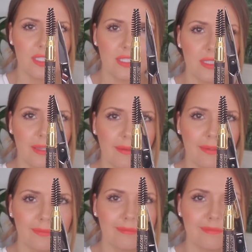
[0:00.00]
this
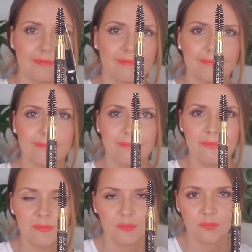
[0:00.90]
like
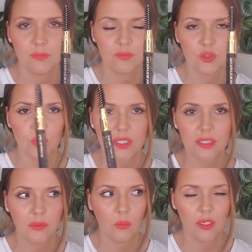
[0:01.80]

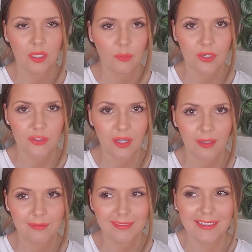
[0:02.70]
twisty, windy brush
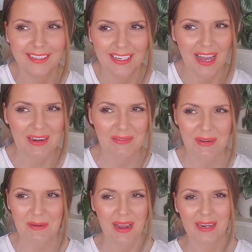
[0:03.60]
thing. I
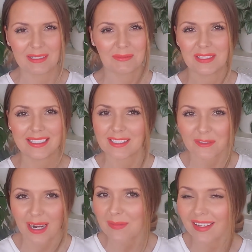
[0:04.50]
don't know how to really
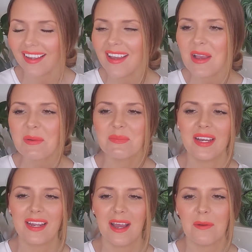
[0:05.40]
describe it,
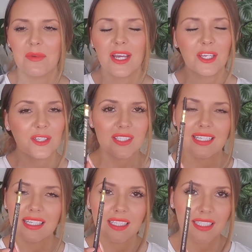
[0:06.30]
but you
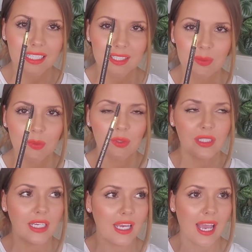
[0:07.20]
just need a clean
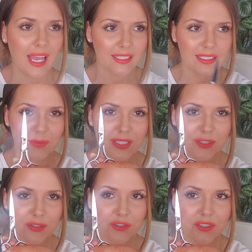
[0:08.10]
spoolie and
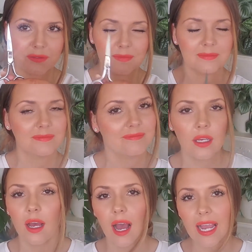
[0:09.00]
some scissors.
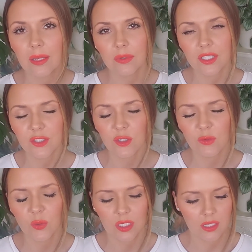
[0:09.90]
I am going
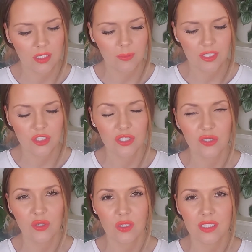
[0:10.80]
to zoom you in a little bit
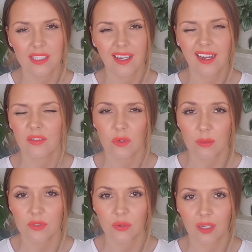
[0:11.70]
just so you can see kind
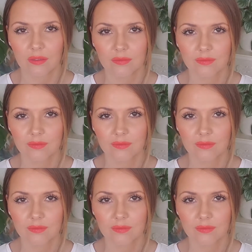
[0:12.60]
of what I'm doing.